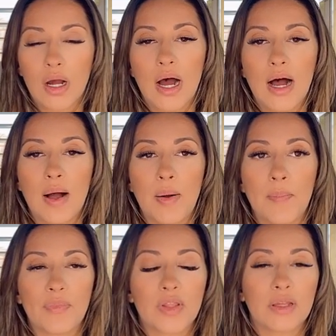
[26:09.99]

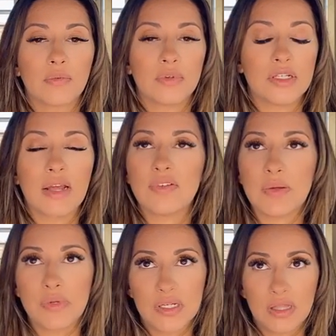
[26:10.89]
dive
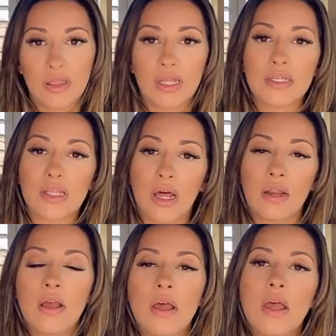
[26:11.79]
deep into the things that,